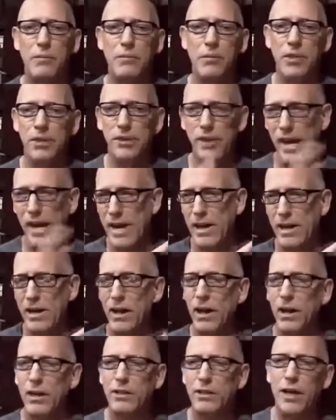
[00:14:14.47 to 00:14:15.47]
Then,
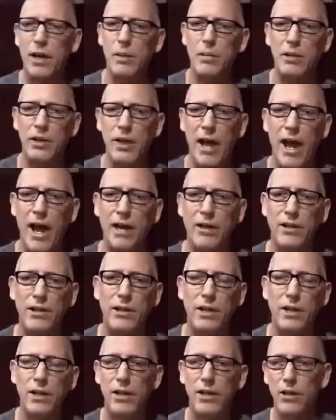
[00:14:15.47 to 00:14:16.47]
on top of that,
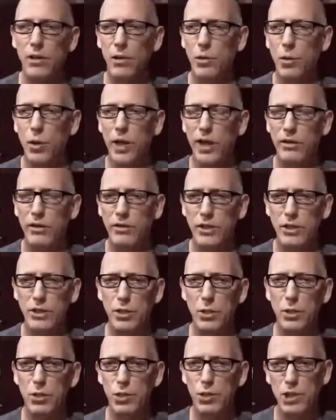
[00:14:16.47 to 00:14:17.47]
we have this
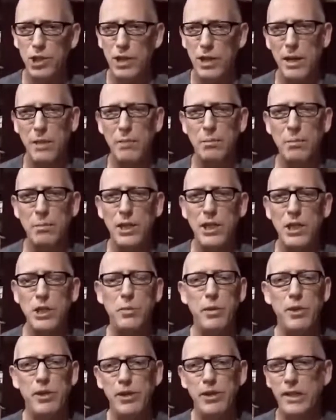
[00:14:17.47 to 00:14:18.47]
whole sham
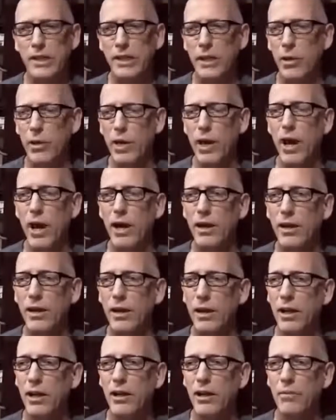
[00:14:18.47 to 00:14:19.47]
impeachment thing going on
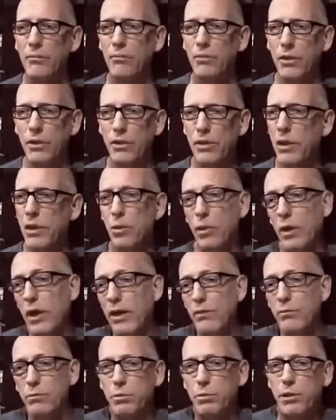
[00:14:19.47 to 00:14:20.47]
that will
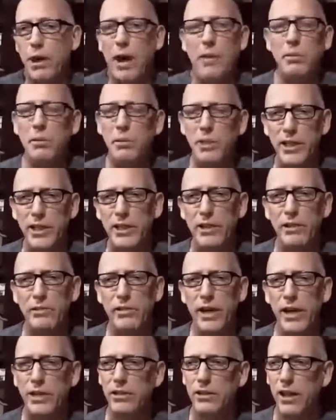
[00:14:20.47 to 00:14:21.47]
have probably an
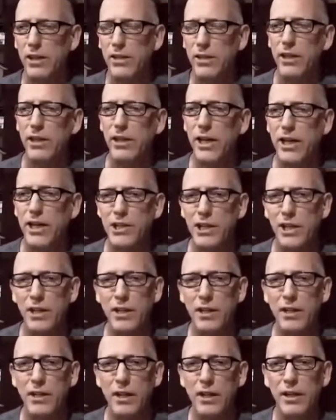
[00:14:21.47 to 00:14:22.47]
effect on the
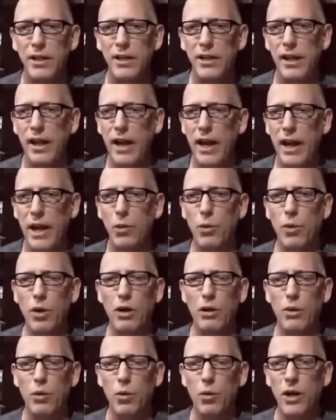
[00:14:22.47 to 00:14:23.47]
election. And
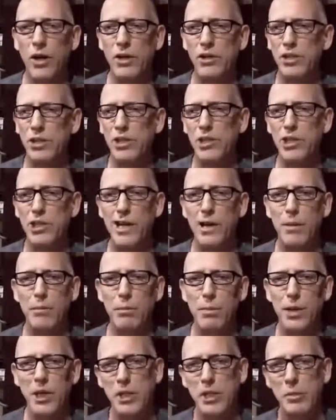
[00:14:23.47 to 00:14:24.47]
what does a sham
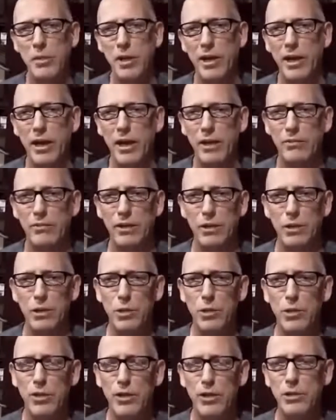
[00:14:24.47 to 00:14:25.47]
impeachment have to
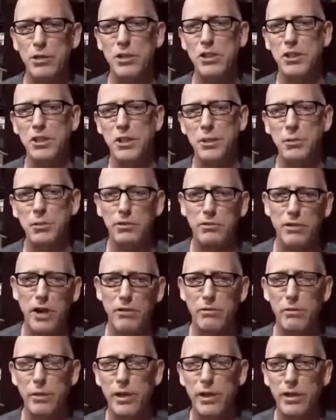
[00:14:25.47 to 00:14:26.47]
do with our system of
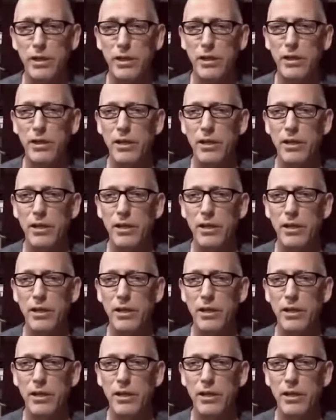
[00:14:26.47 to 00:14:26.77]
government?